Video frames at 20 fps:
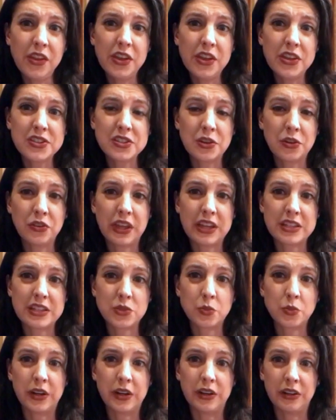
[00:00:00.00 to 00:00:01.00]
So that's
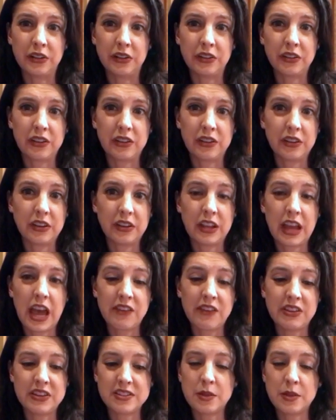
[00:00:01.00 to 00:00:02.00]
where
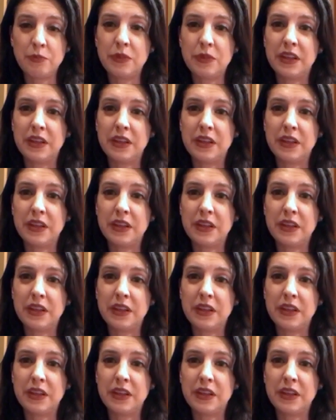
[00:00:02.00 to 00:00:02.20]
having something